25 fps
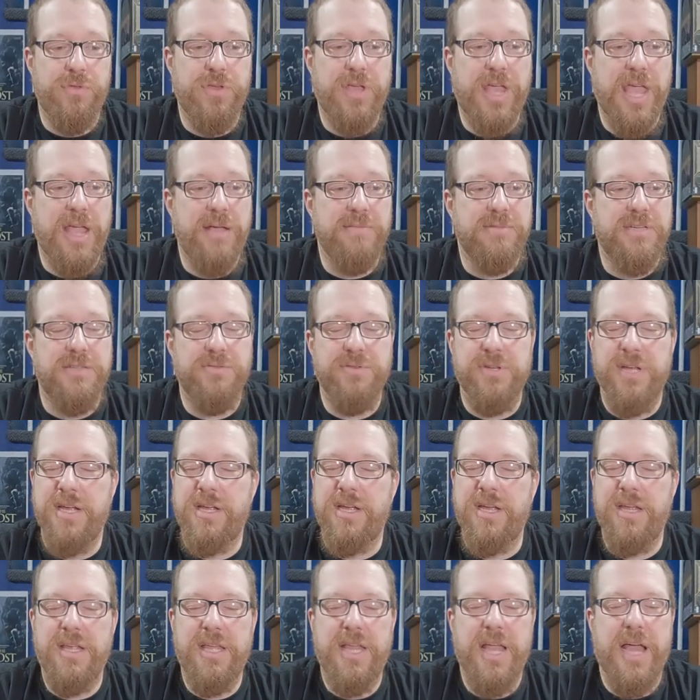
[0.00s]
through the games, I was
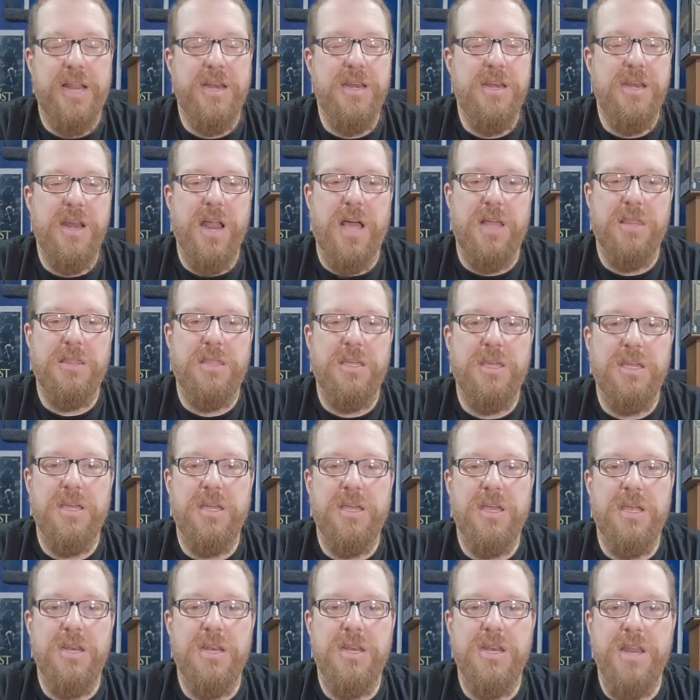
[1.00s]
like, yeah,
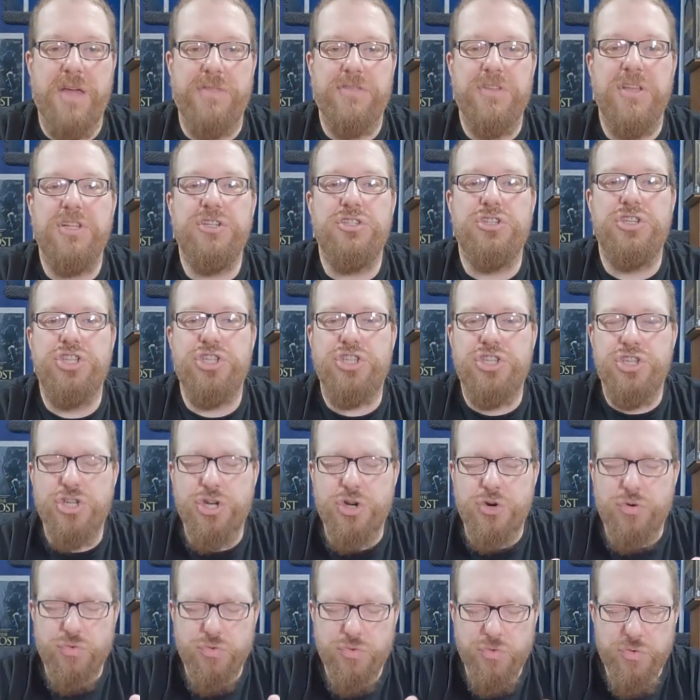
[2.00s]
nothing, nothing
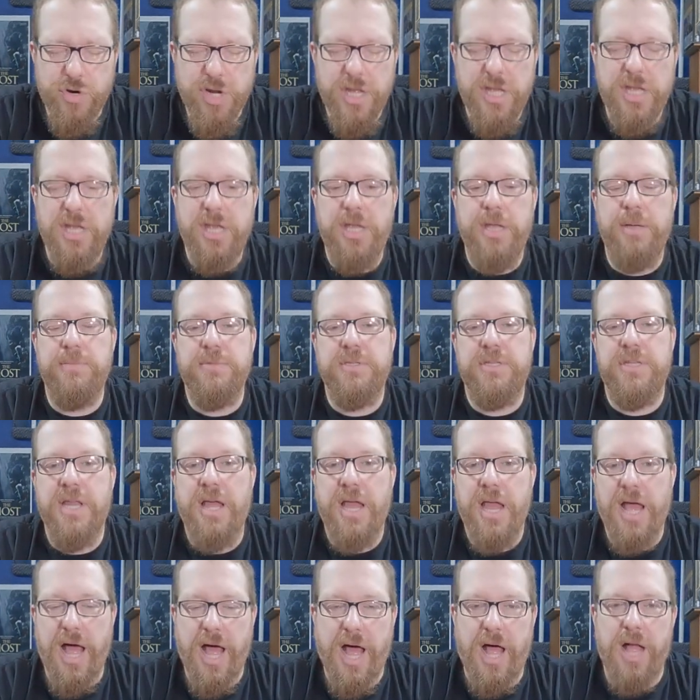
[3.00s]
screams
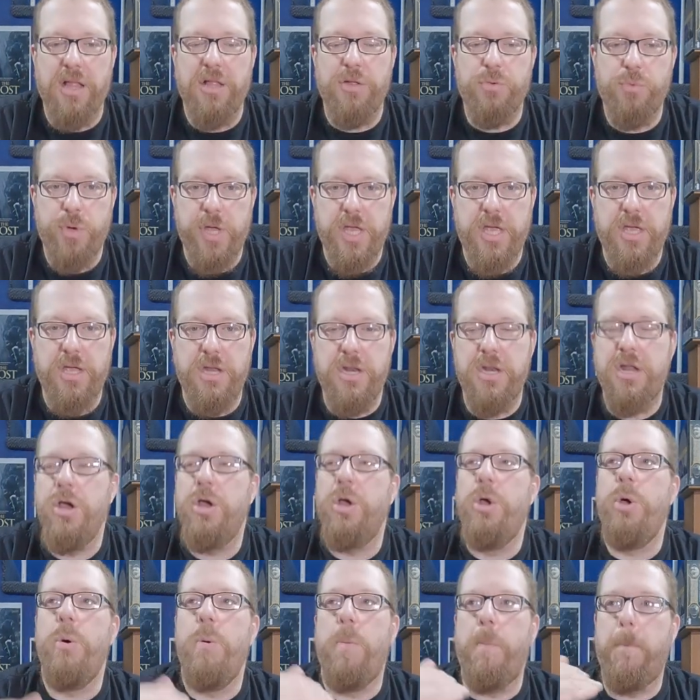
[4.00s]
Halloween
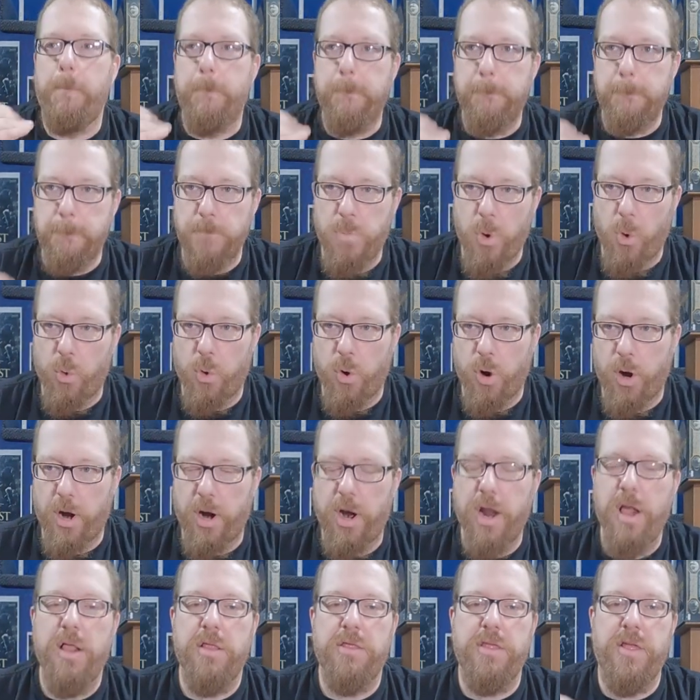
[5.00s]

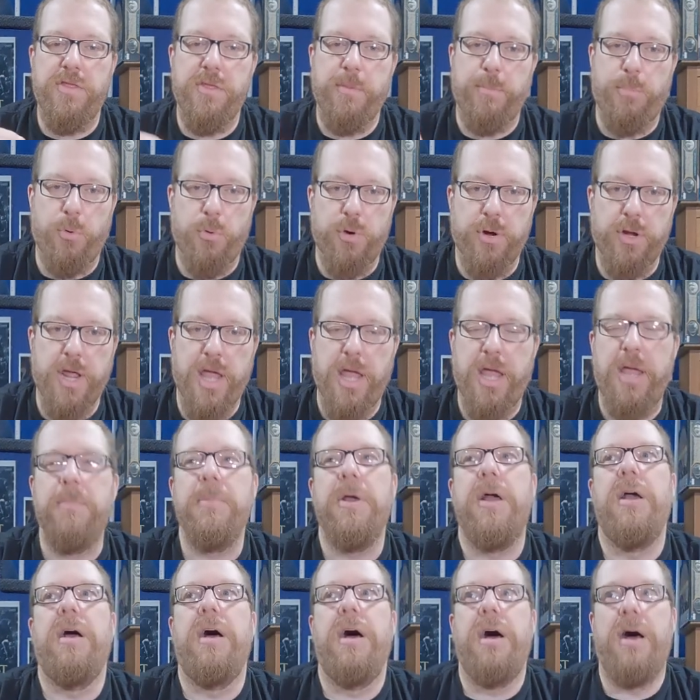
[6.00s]
more than the board
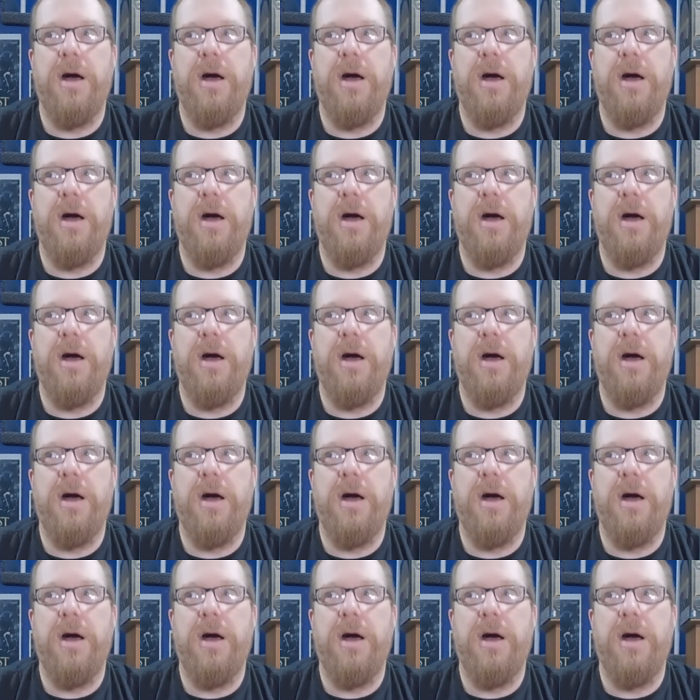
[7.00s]
game